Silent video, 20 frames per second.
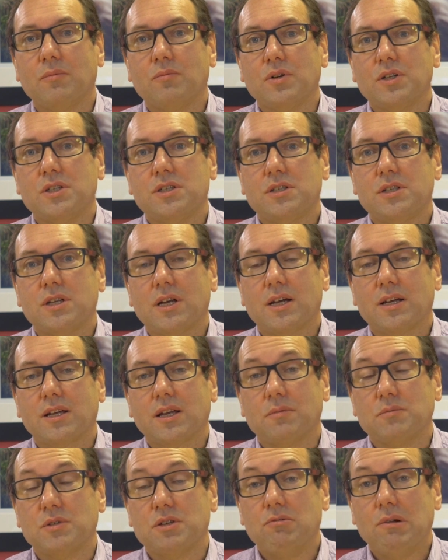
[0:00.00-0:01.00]
which
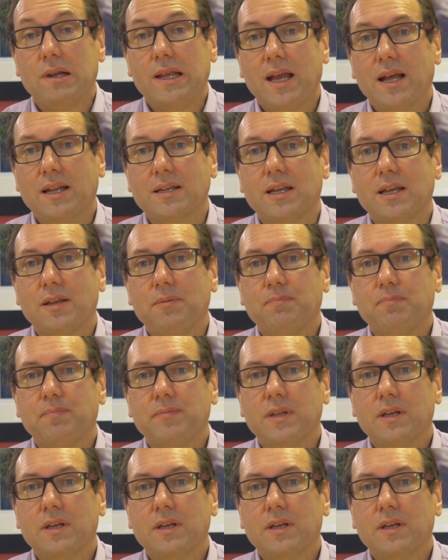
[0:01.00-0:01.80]
comes in really handy.